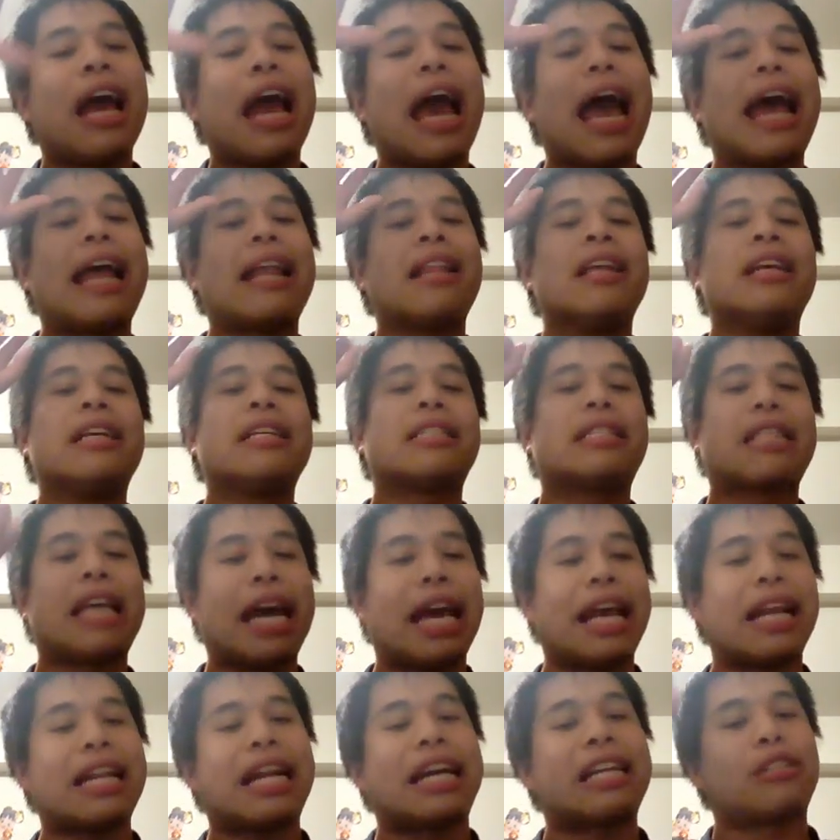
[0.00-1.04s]
and
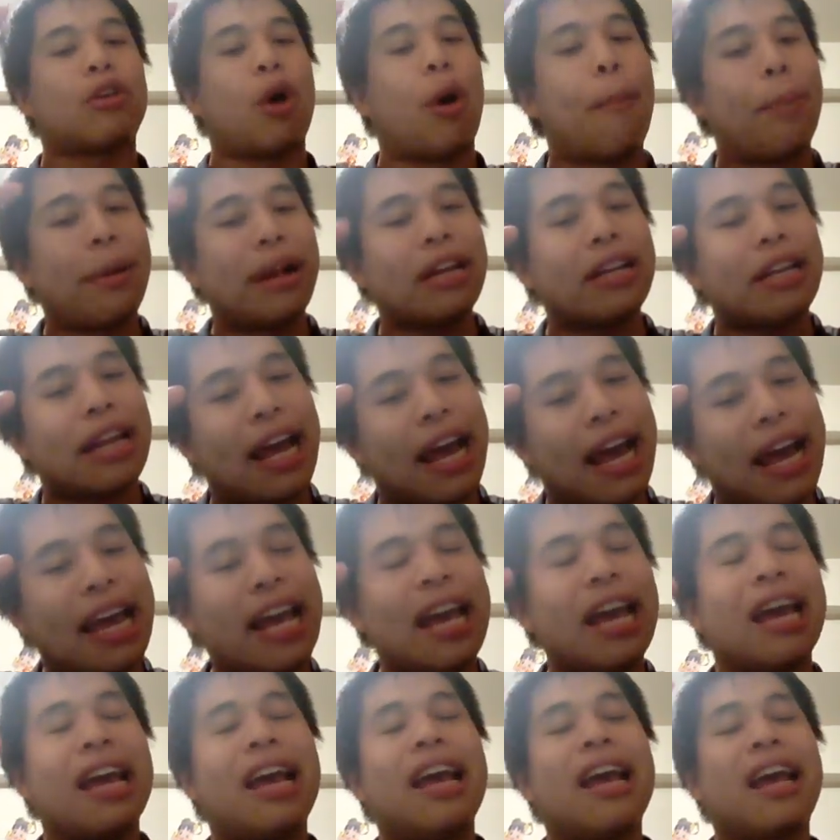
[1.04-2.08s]
saying that it's opening
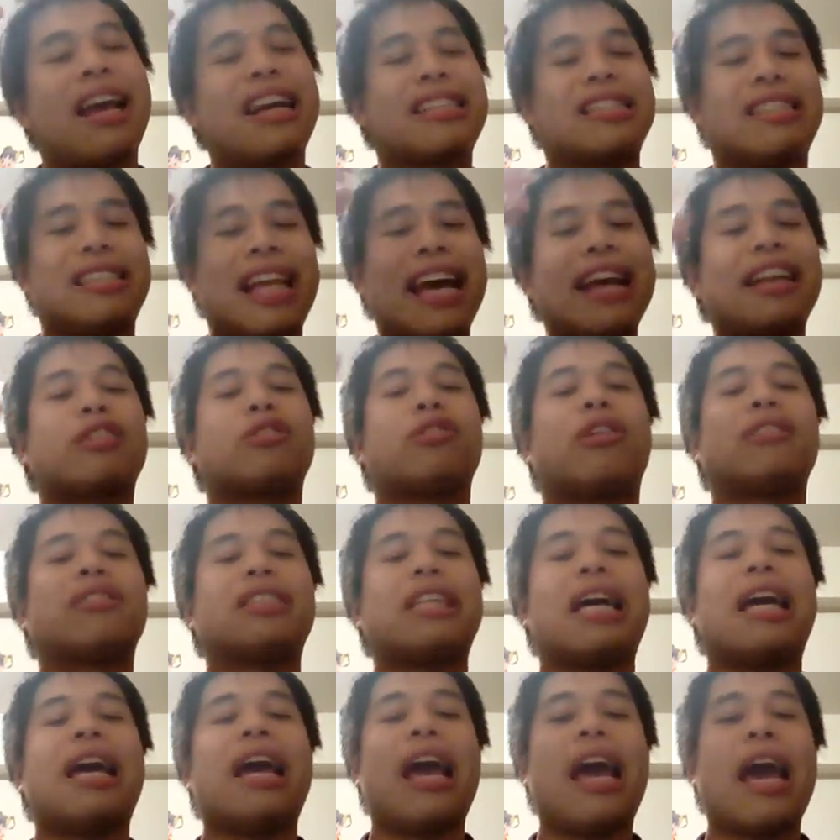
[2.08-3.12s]
day. Because next
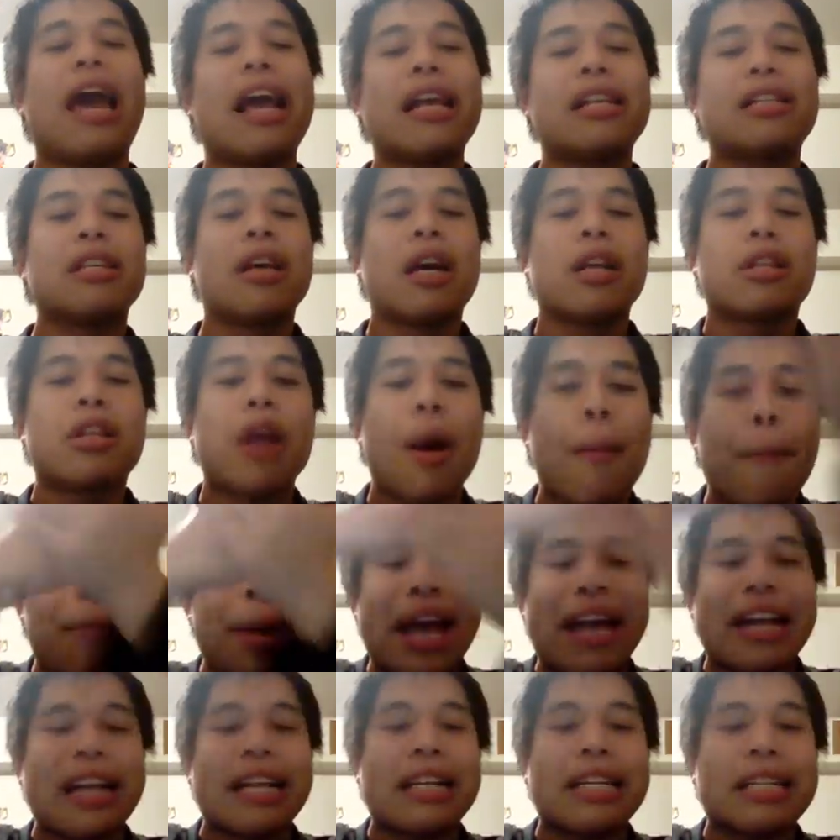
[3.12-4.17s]
Thursday is the
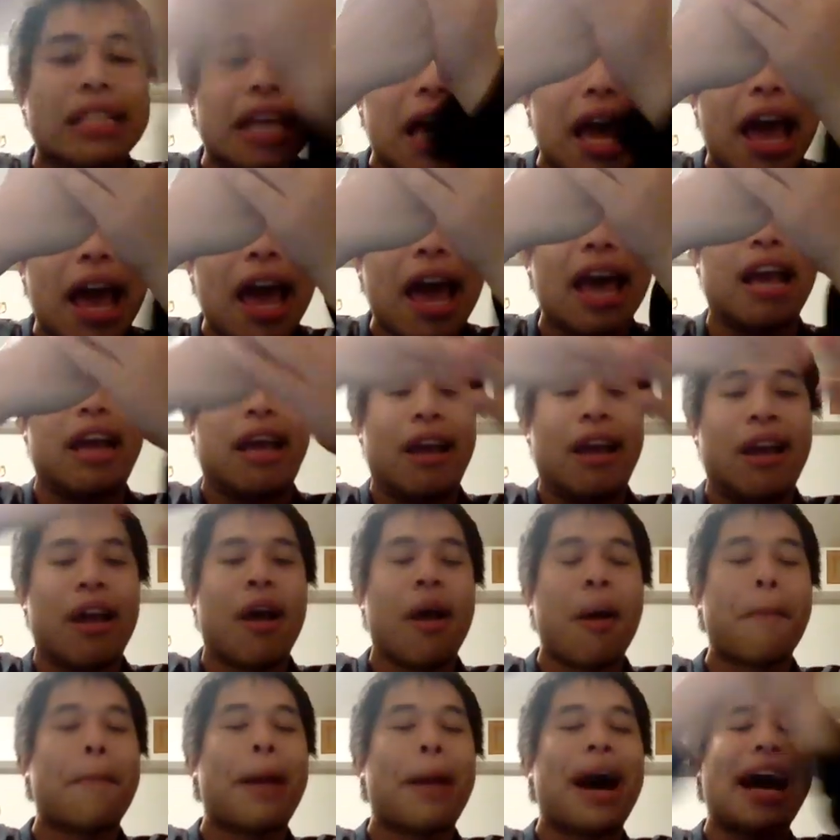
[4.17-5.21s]
big day.
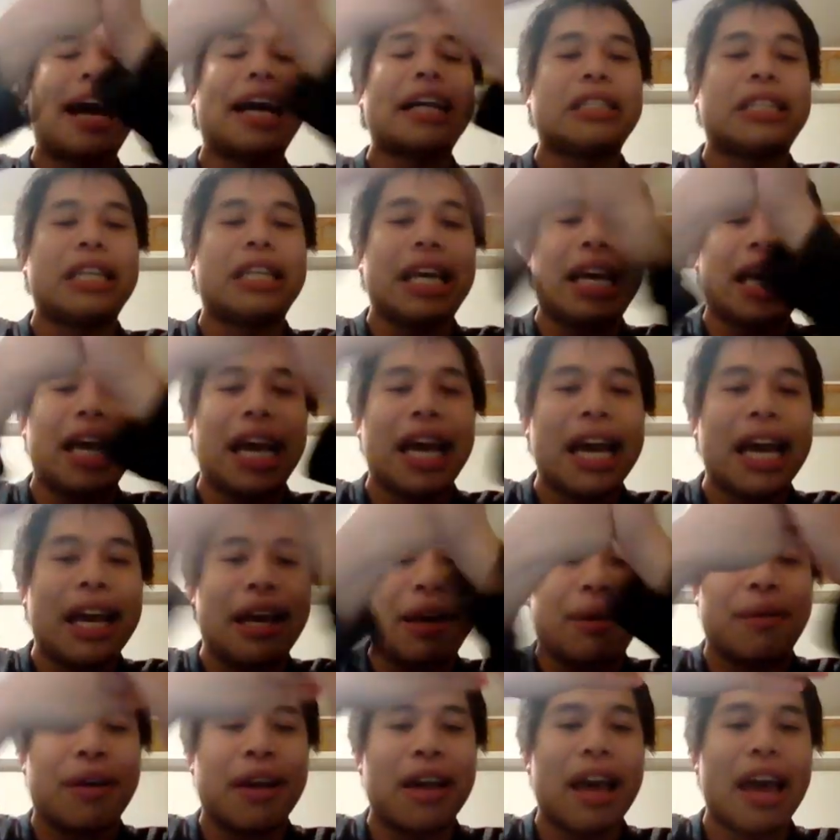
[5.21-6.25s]
My
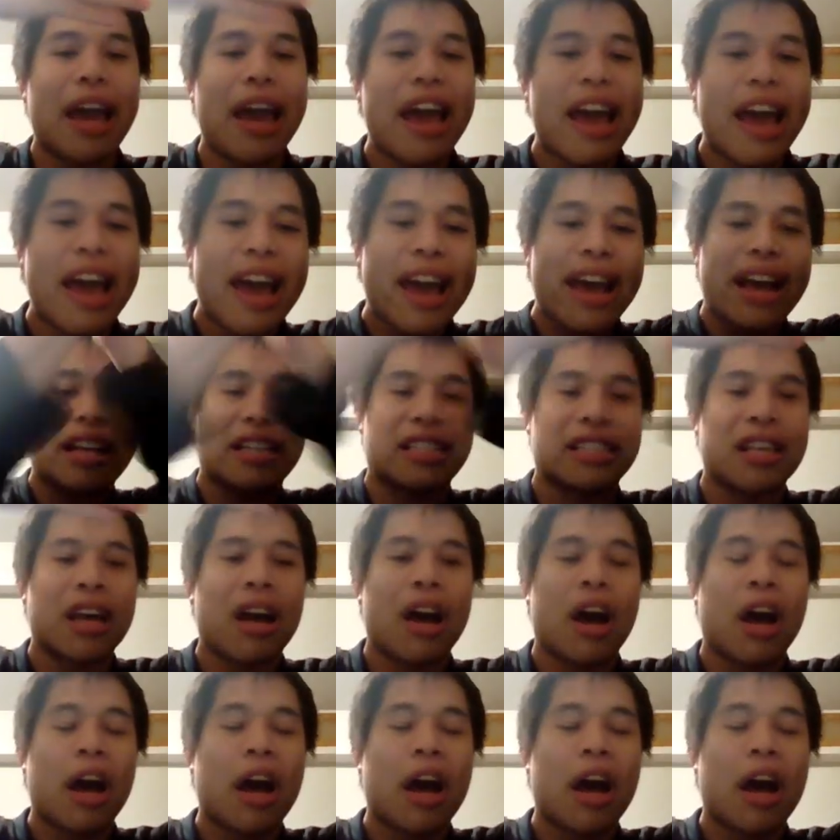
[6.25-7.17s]
team is